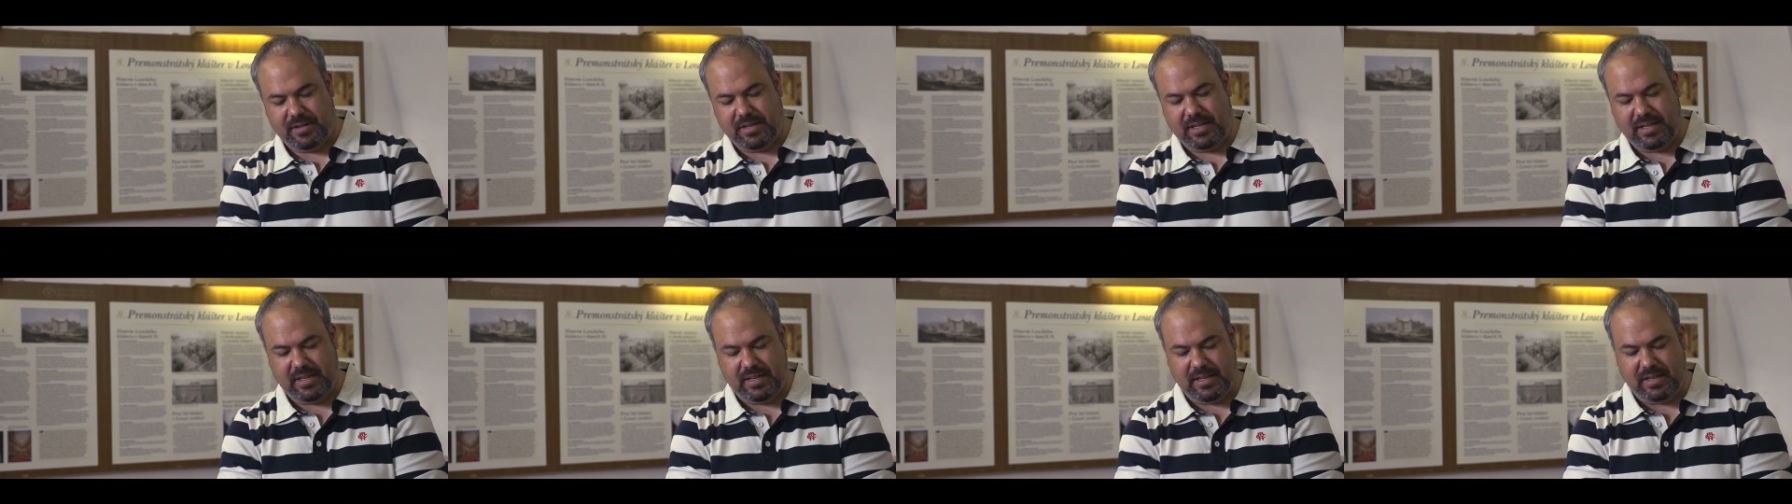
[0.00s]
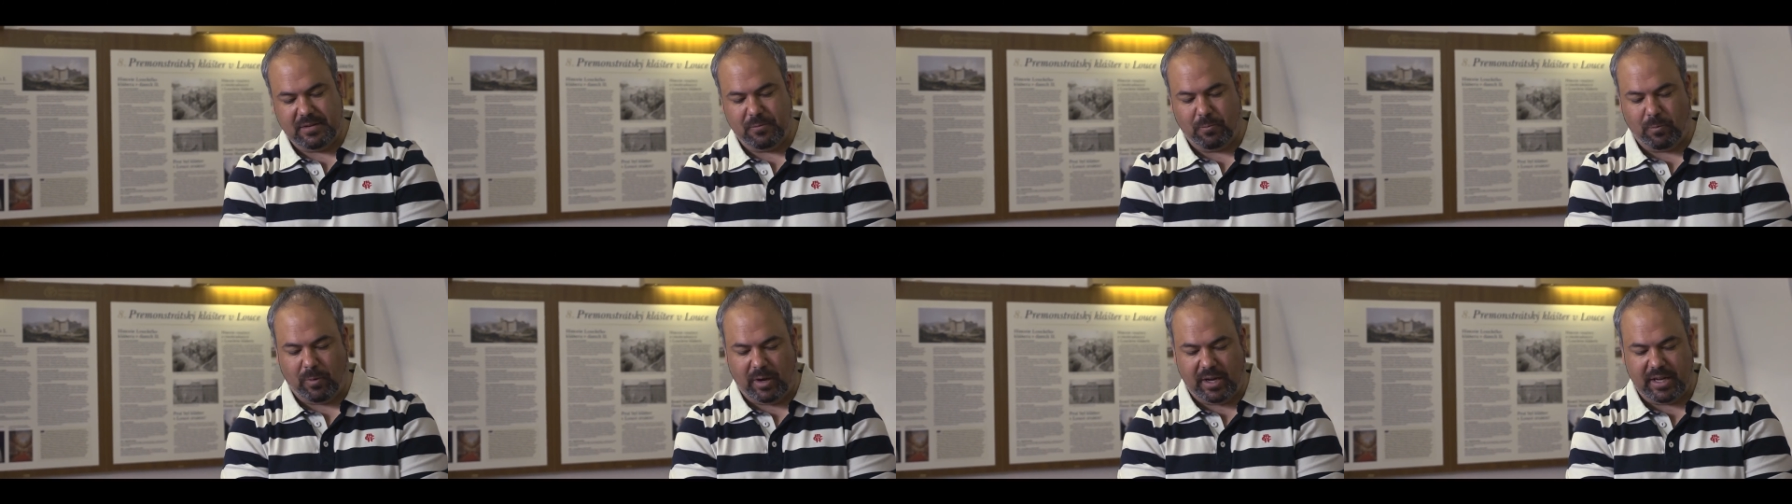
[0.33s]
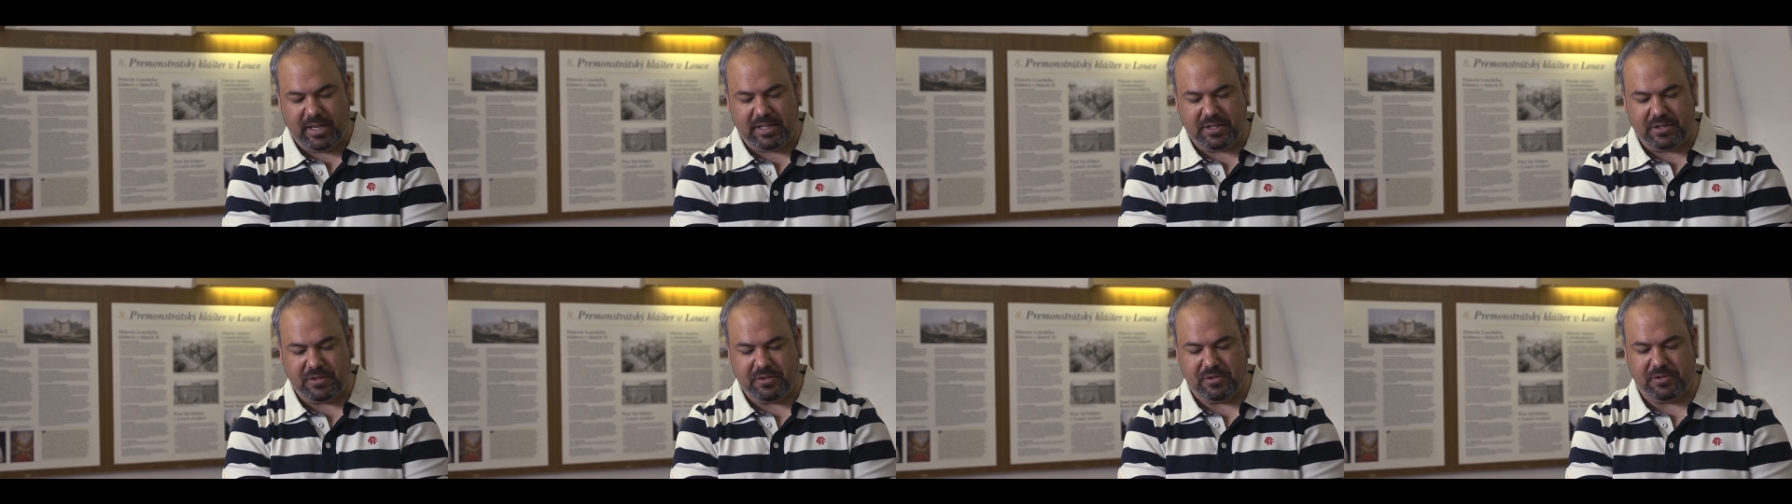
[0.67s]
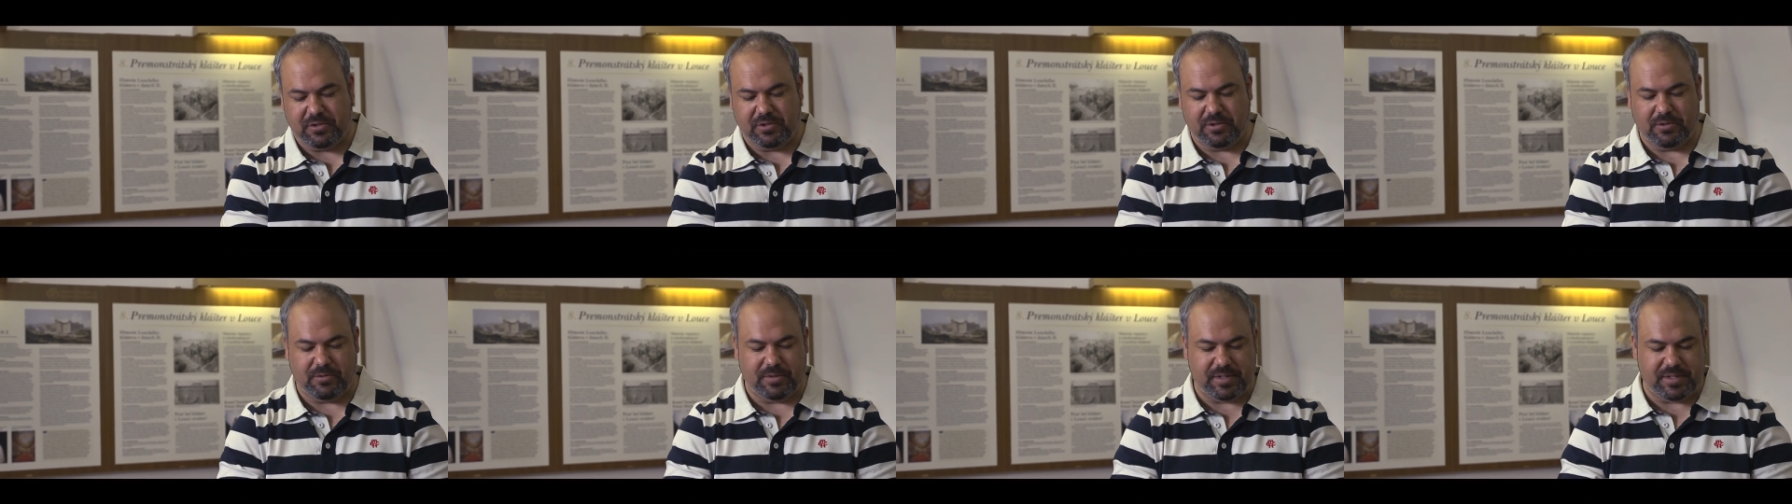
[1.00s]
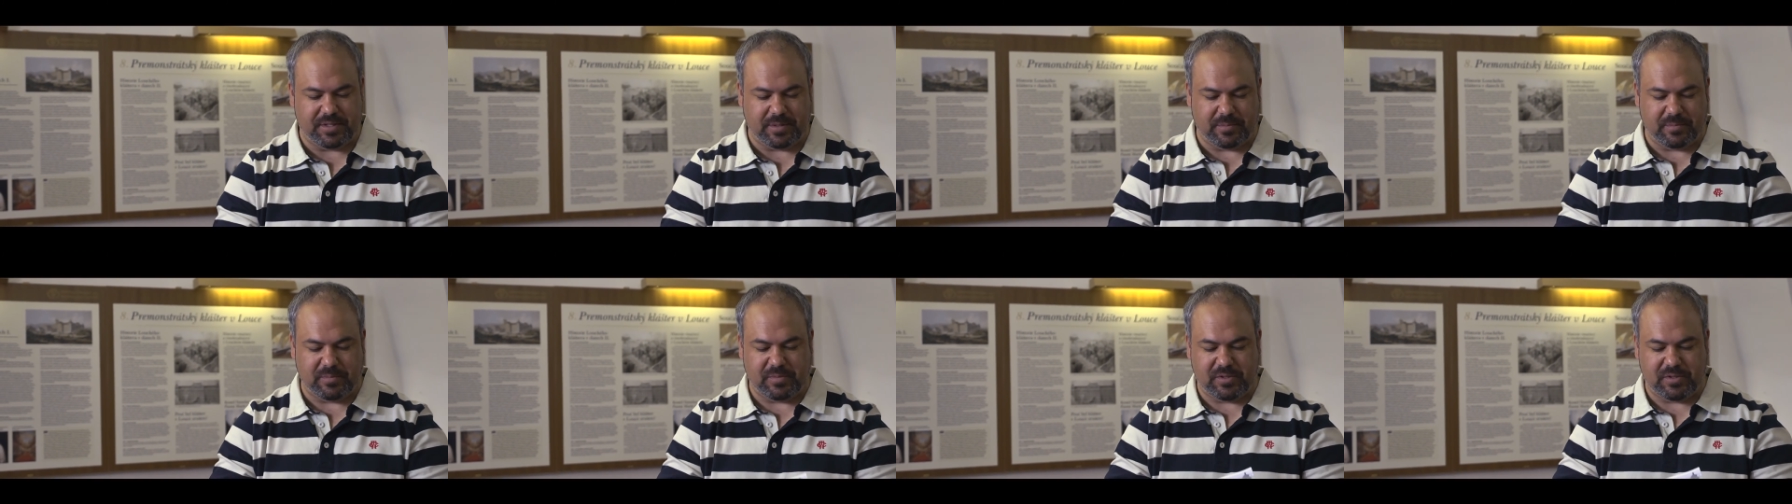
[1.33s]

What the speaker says: the wine tourism